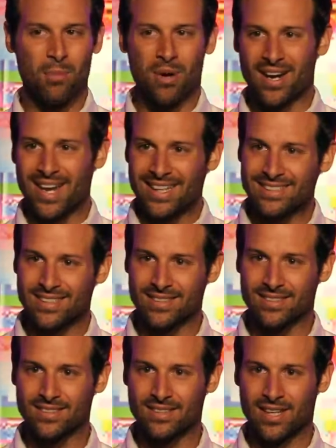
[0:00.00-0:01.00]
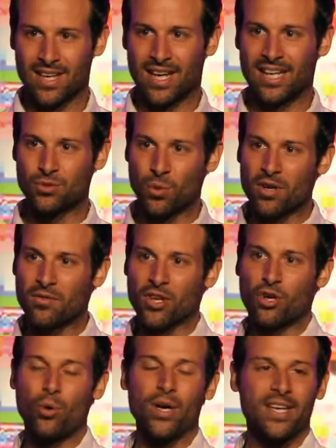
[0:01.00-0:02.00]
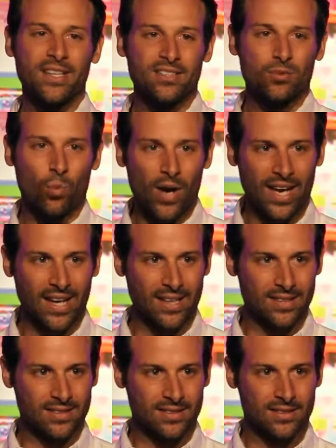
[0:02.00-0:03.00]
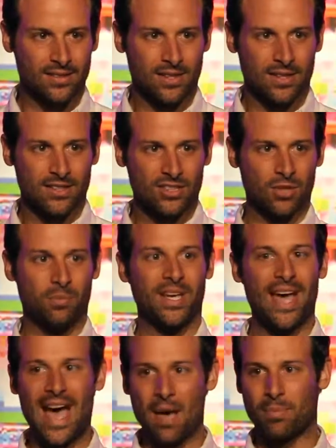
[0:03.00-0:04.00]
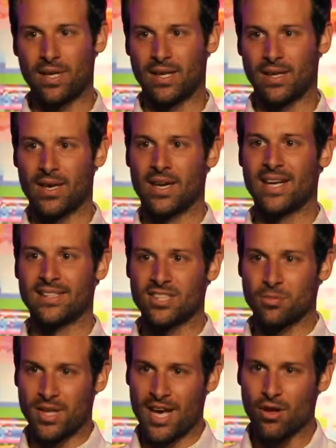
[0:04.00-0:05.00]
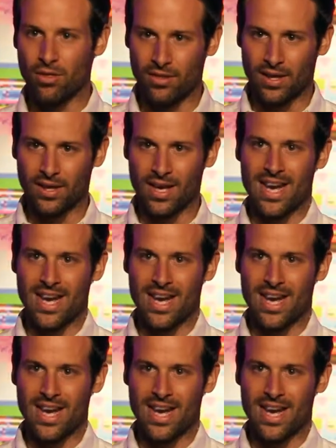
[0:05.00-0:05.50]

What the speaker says: but in essence is one of the quickest ways to be happy and to be healthy.